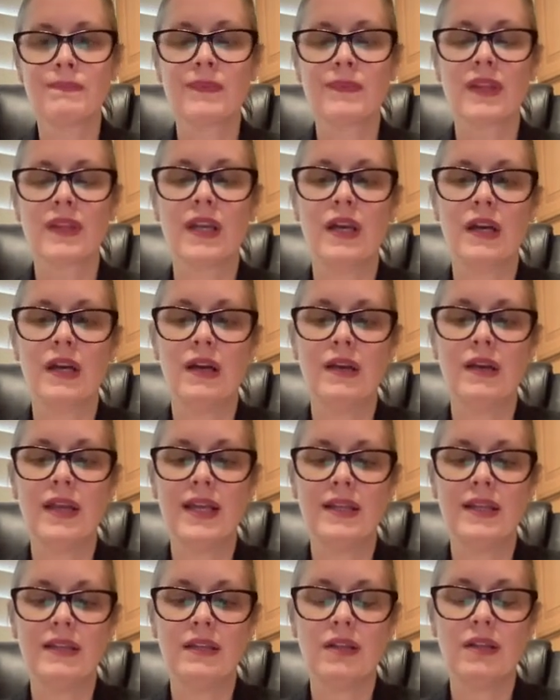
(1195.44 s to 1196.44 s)

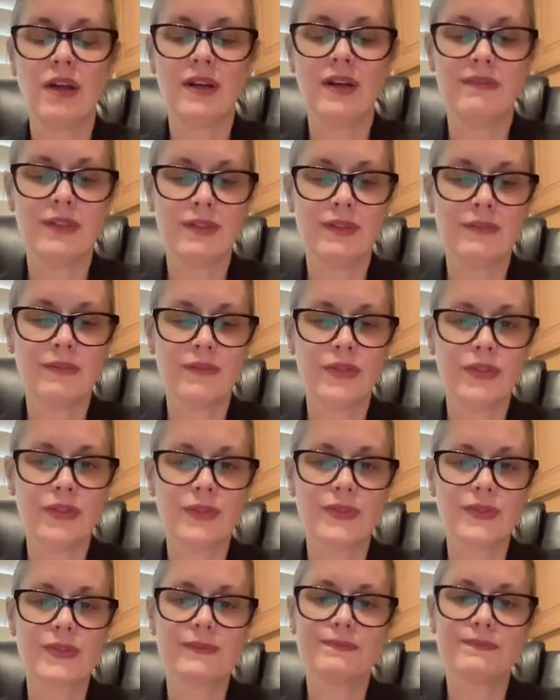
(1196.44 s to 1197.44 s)
and a lot of
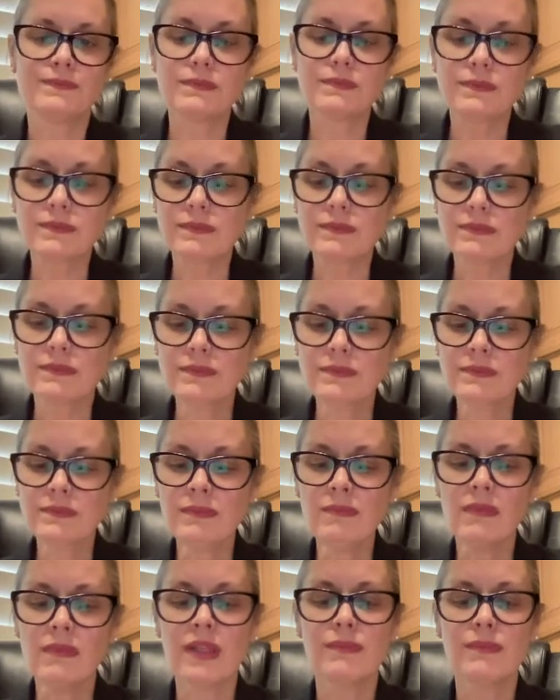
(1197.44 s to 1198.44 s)
interviews,
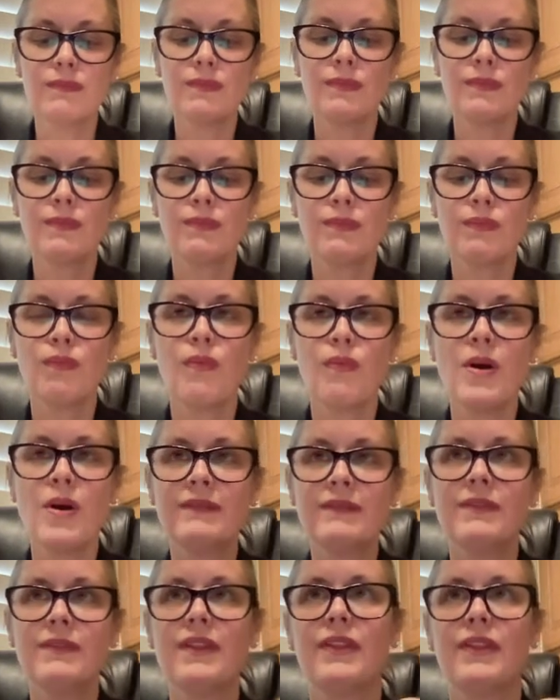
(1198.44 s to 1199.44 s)
one
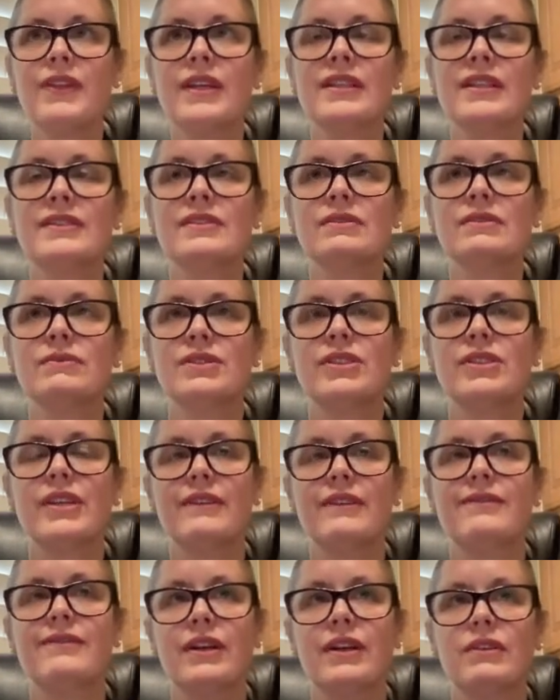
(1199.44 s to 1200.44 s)
of the things in which I
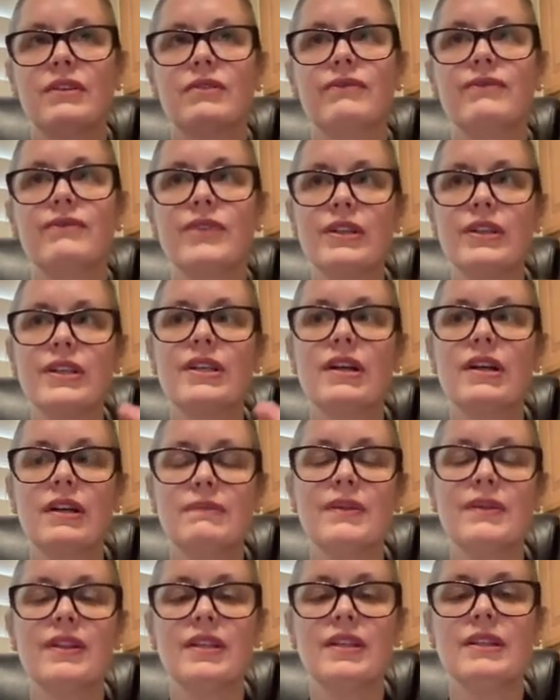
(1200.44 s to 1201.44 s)
found very
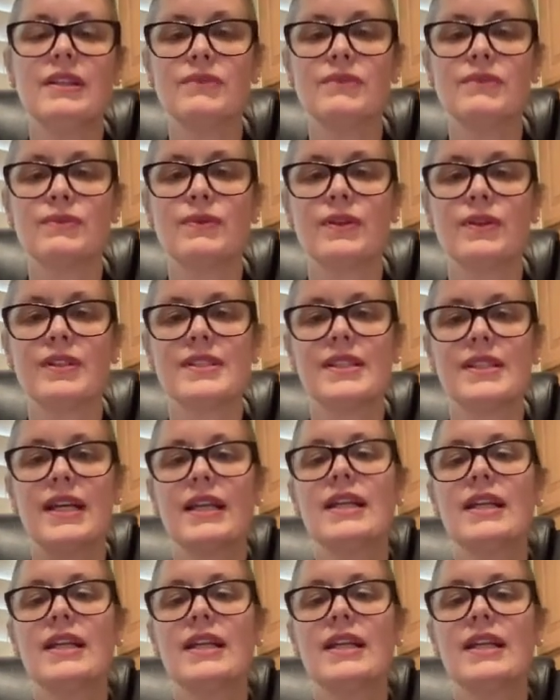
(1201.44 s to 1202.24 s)
common themes is that